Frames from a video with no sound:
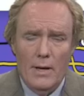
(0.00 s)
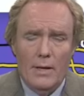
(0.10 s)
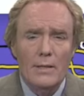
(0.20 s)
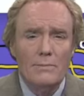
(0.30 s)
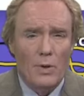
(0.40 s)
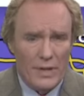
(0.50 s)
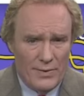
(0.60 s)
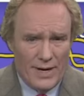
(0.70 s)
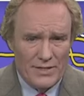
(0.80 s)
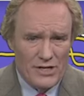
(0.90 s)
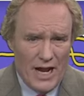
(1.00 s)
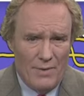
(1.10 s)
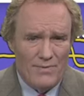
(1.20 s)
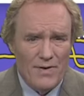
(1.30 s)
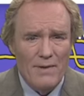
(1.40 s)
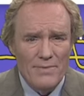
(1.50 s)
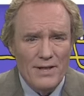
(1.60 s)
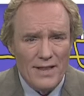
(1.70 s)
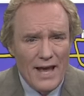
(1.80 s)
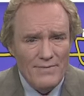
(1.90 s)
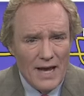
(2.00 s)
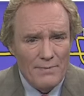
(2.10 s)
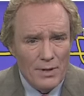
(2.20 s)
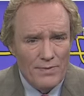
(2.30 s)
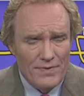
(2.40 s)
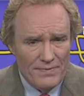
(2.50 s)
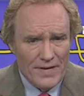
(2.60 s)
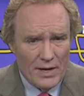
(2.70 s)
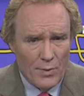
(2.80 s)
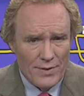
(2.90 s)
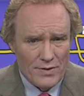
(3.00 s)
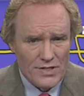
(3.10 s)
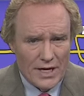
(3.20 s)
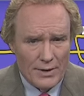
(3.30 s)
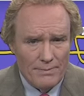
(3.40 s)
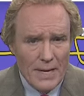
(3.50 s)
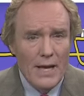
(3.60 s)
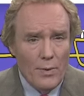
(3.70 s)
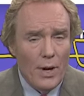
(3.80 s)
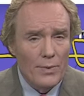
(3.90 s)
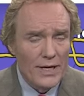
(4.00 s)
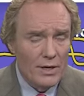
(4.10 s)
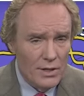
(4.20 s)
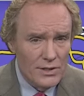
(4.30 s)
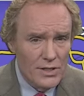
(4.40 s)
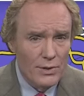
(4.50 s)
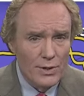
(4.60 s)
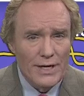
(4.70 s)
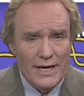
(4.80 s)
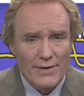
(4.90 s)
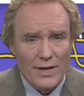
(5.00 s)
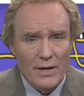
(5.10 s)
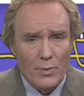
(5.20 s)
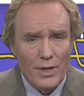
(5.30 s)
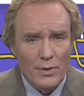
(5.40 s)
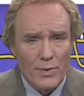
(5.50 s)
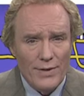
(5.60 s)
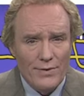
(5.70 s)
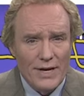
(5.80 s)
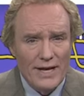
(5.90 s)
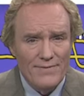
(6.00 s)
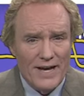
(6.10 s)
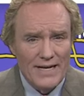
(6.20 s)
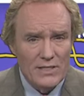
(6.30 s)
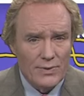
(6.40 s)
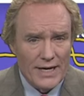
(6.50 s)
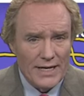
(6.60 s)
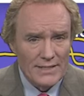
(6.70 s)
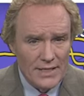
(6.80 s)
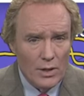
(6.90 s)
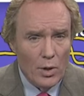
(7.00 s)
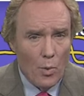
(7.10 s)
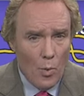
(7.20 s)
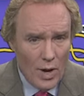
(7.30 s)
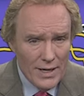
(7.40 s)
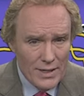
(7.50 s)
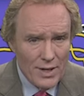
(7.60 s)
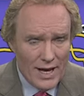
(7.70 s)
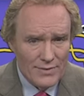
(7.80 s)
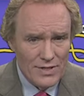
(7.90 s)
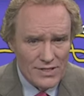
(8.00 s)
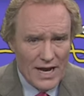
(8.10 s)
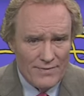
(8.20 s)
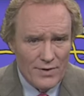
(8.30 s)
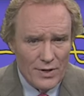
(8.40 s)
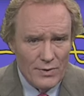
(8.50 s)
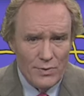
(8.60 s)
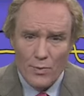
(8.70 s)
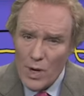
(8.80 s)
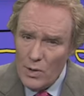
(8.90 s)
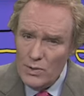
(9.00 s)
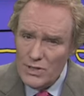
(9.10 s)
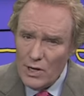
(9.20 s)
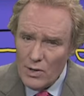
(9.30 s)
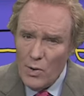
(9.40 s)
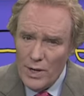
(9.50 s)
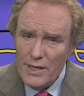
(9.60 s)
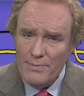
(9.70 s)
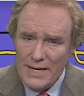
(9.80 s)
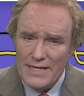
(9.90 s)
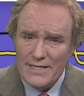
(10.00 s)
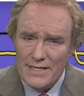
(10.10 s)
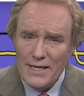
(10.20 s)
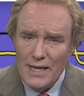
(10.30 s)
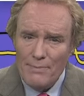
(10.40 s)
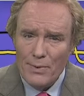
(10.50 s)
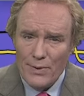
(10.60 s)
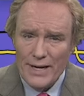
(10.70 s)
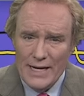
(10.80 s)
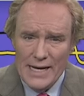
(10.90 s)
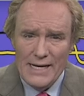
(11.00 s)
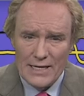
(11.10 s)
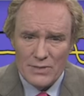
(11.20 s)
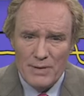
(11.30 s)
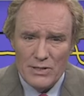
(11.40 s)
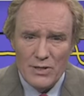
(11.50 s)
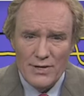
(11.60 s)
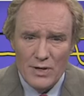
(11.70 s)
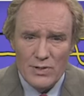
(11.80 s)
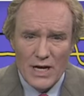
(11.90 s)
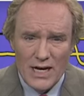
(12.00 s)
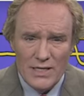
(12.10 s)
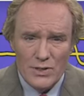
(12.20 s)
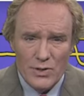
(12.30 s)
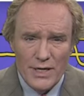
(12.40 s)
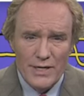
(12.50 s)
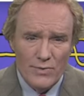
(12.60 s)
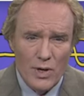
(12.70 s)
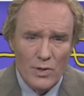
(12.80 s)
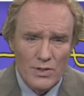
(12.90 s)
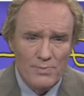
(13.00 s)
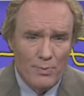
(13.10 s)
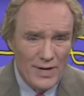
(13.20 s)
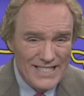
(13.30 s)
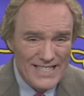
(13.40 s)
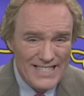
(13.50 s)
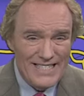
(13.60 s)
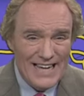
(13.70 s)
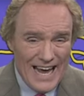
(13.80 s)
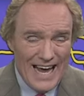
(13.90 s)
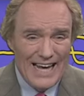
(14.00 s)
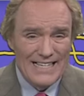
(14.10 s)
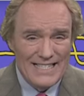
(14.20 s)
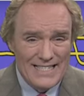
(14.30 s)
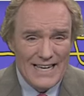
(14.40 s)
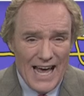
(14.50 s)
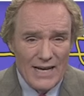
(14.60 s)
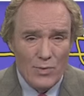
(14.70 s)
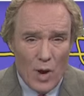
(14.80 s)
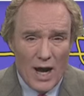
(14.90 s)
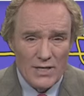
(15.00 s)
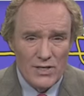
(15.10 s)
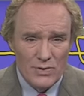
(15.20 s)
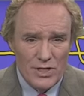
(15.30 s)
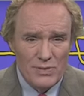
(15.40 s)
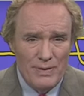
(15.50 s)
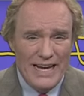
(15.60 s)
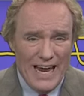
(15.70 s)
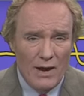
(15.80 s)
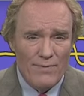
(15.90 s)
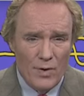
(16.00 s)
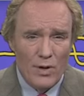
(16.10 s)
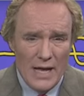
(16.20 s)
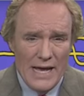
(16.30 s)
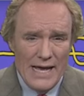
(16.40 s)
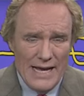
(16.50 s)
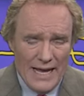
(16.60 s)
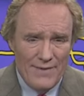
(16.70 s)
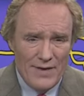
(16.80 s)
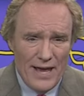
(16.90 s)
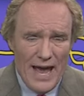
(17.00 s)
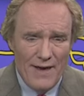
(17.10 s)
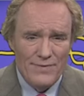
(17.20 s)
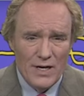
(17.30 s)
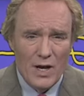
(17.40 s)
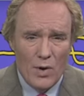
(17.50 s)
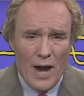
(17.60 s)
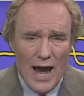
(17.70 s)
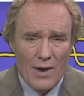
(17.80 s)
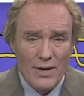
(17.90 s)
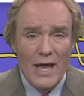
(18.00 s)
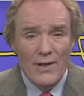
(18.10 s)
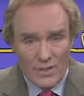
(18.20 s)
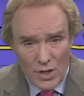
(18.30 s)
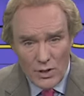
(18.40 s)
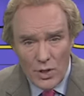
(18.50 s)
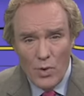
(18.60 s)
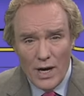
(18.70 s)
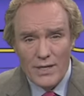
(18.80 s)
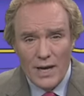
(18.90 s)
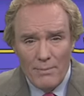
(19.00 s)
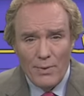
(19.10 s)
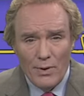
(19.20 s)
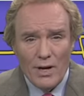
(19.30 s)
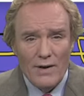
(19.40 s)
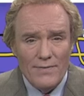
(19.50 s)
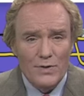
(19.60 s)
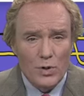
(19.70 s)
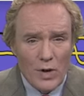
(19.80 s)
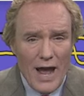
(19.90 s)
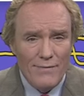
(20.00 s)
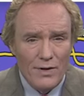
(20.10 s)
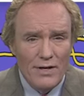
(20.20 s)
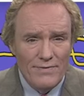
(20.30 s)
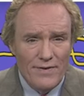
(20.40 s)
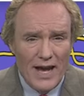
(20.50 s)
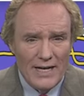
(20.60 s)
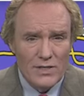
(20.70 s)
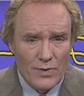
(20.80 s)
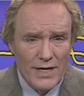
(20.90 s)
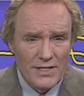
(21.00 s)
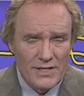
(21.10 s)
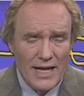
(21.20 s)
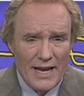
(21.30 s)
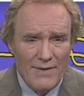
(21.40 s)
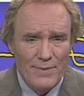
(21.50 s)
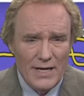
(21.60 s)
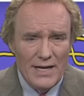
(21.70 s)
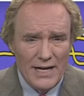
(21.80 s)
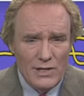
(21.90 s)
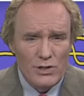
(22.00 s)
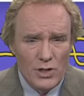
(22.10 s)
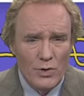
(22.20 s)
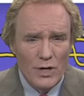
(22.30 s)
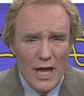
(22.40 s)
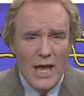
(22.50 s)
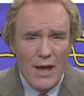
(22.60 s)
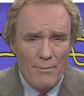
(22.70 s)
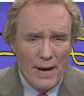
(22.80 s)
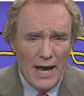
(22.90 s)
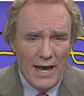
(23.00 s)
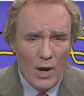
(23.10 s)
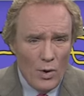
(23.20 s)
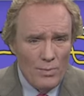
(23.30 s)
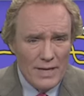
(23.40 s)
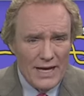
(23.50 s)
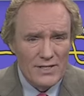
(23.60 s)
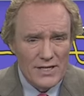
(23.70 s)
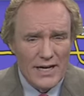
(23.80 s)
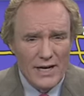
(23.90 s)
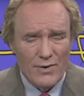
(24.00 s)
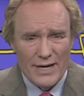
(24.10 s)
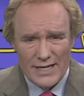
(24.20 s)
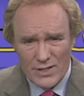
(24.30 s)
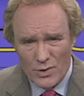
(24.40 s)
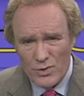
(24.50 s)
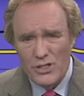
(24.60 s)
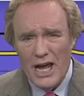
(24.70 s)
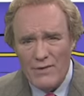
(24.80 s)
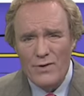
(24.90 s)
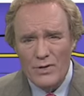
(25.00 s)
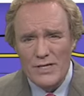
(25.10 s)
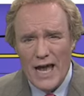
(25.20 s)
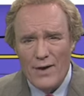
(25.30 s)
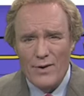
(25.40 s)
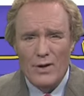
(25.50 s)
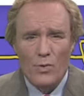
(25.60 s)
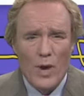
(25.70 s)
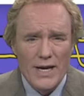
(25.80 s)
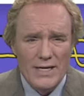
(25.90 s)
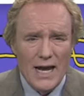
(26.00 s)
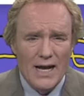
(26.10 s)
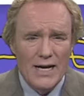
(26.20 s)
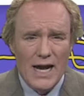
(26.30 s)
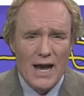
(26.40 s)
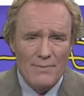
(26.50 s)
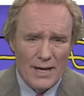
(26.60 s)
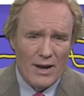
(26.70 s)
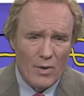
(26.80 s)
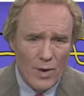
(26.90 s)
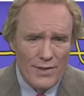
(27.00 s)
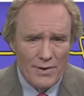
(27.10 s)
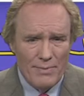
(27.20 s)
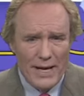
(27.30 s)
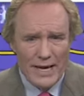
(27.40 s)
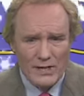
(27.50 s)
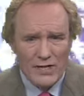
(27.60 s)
Good morning, Greg Schaub from the Live Doppler 15 Weather Center. While we are still looking at that winter weather advisory until 1 o'clock this afternoon, roads are going to be slippery, especially those untreated roads, bridges, and sidewalks. So just be careful if you have to go out. There's also a number of travel advisories that have been issued by Homeland Security, so check those out on Wayne.com on our weather page.